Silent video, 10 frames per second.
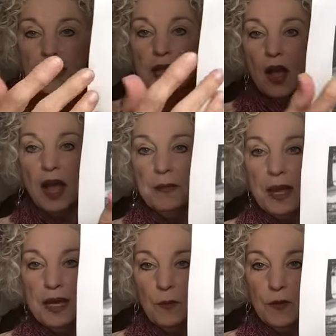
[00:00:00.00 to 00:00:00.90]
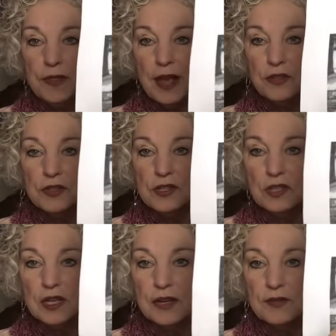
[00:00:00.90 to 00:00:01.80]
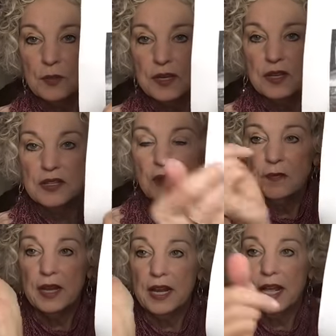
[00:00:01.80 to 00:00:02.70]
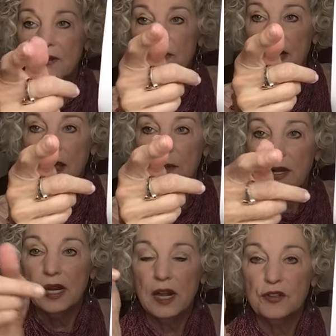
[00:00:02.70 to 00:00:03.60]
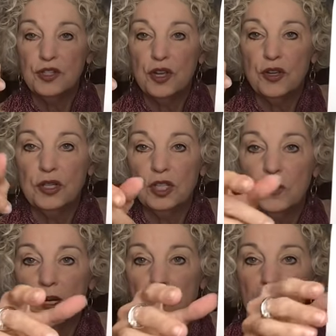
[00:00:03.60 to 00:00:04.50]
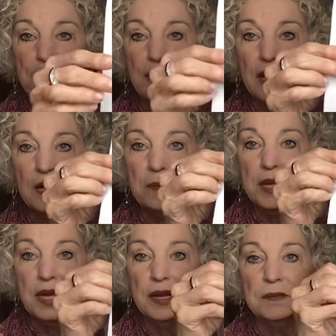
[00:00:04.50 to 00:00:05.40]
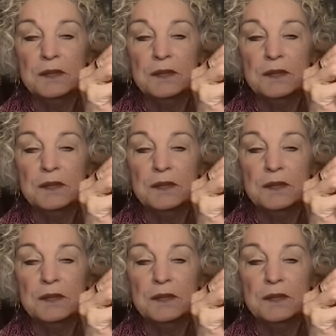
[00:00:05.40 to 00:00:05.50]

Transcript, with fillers: Now I made it without the sleeves because I ran out of fabric, and I'll show you a little bit about that in a minute.